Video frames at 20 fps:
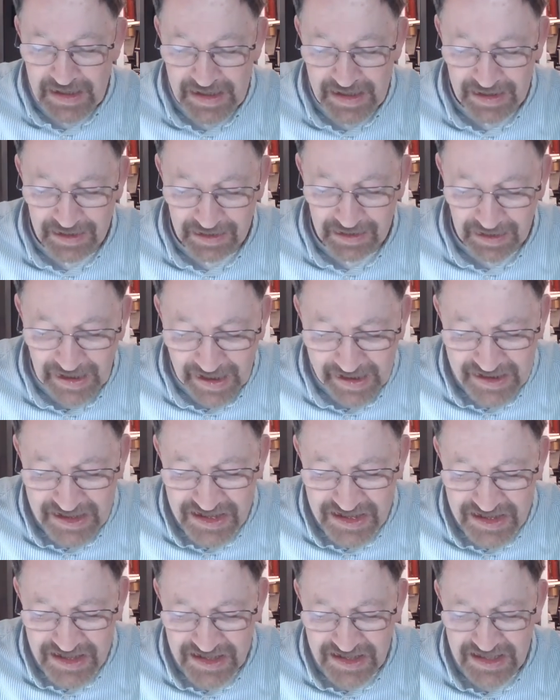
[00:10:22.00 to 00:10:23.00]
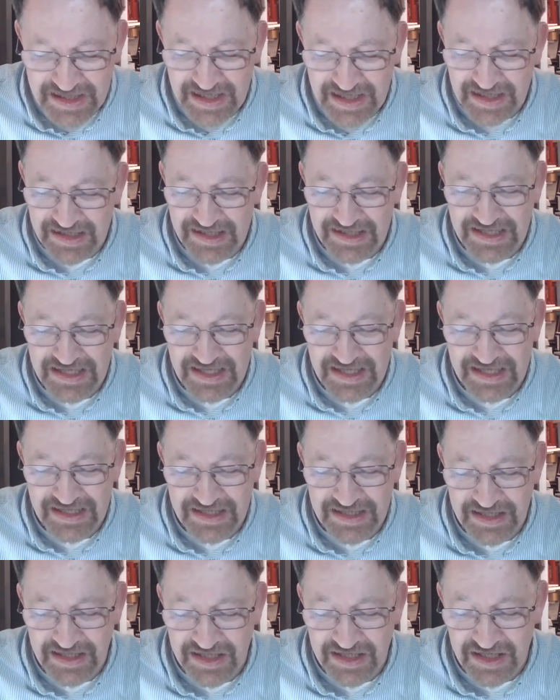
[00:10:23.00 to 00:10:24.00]
It likes to see the
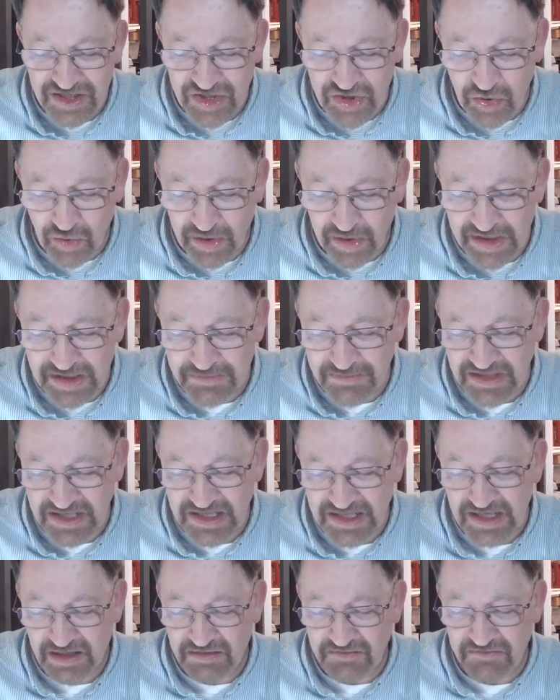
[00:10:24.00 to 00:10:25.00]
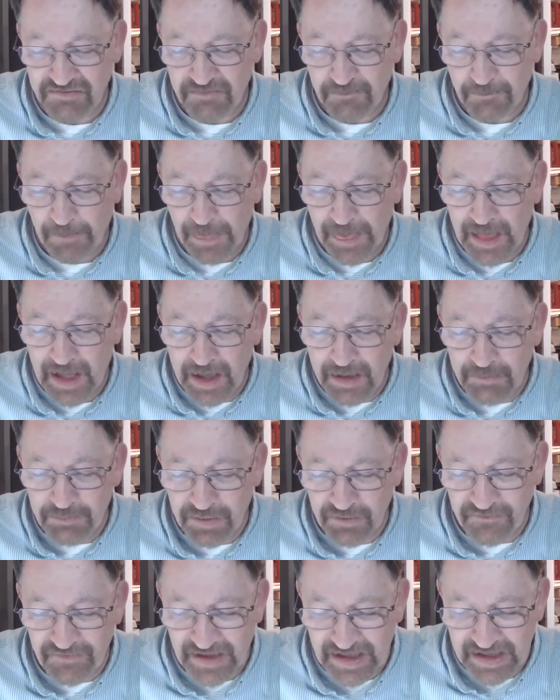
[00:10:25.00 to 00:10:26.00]
citizens enjoy themselves,
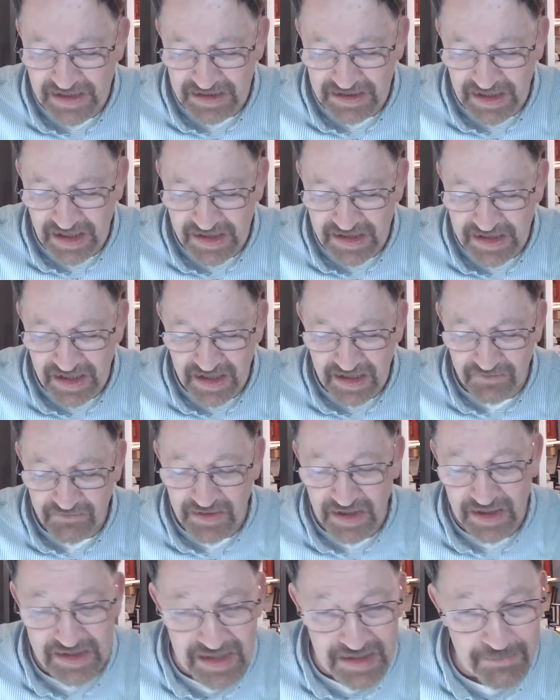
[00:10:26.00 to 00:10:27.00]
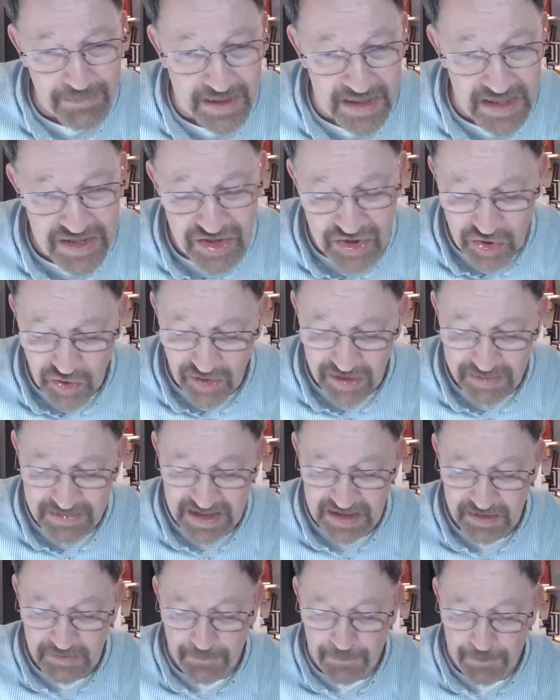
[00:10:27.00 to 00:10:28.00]
provided they think of nothing but
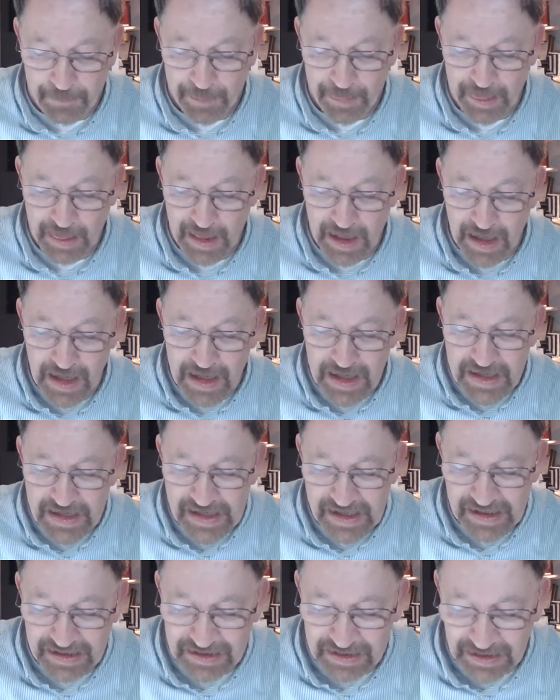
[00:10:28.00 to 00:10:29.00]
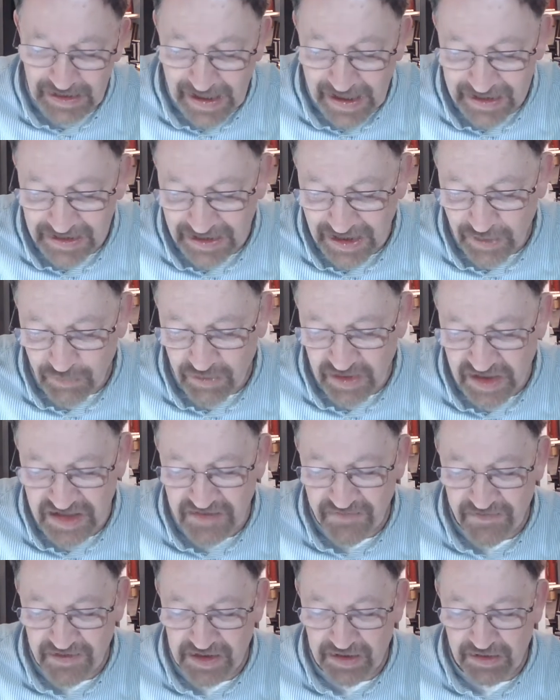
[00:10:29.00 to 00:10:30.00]
enjoyment. It gladly
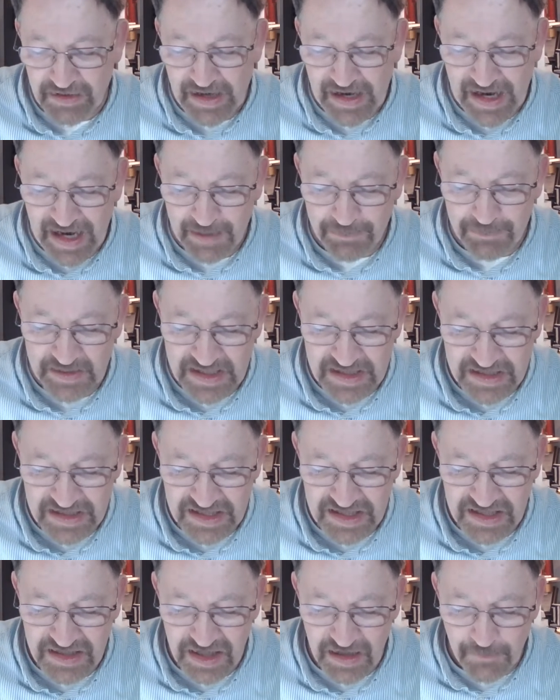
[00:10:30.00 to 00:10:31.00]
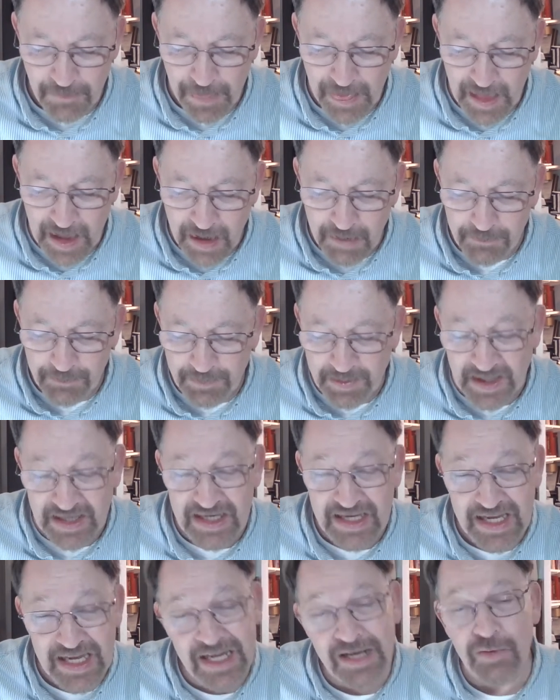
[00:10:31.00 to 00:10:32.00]
works for their happiness, but
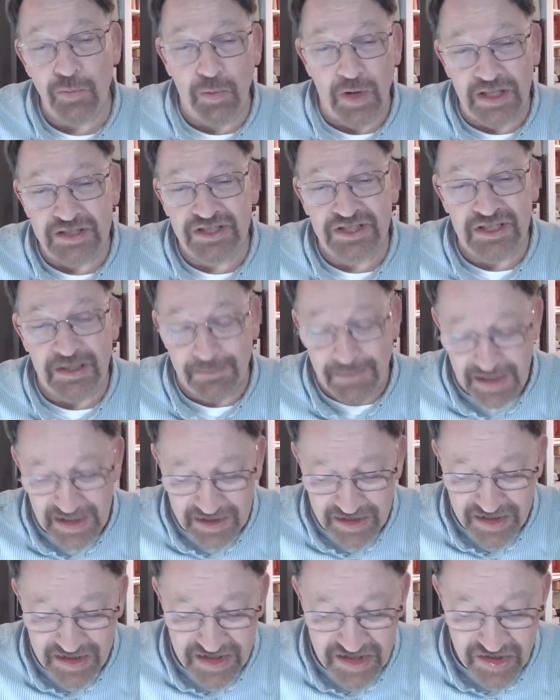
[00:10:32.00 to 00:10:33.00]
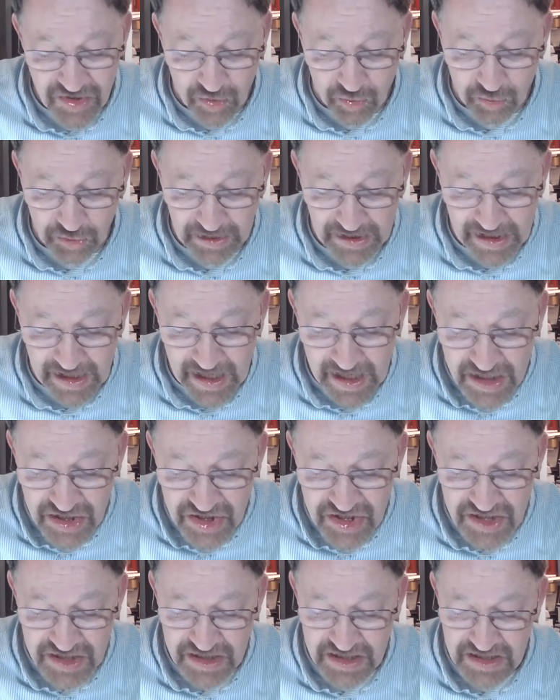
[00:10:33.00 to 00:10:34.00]
it wants to be the sole
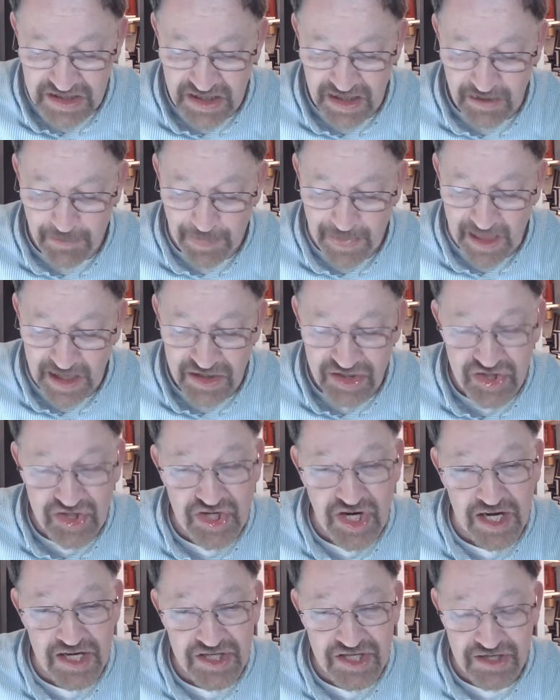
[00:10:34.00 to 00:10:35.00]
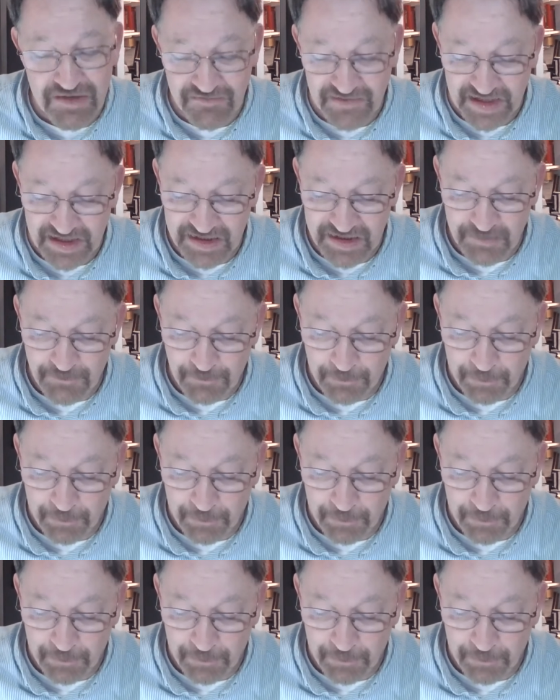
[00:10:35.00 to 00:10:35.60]
agent and judge of it.